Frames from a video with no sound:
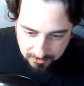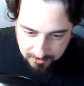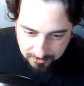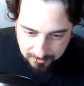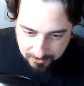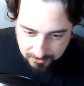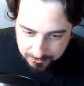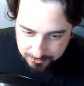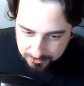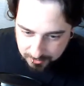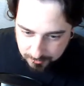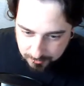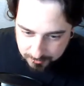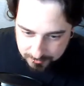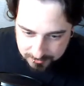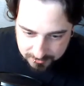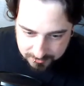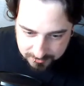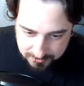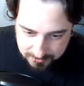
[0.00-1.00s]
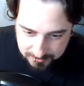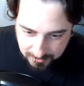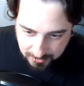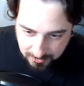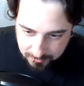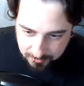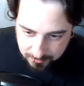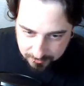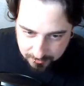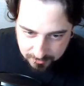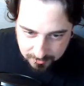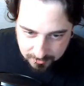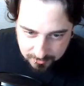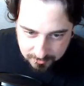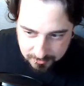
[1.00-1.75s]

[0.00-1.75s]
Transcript: How's it going, Steph?